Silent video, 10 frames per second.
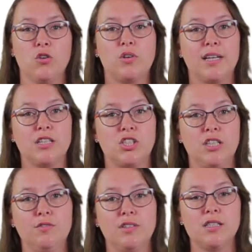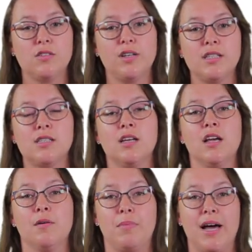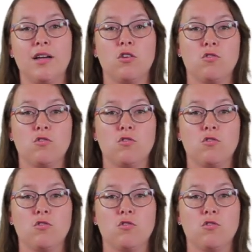You can achieve this fit by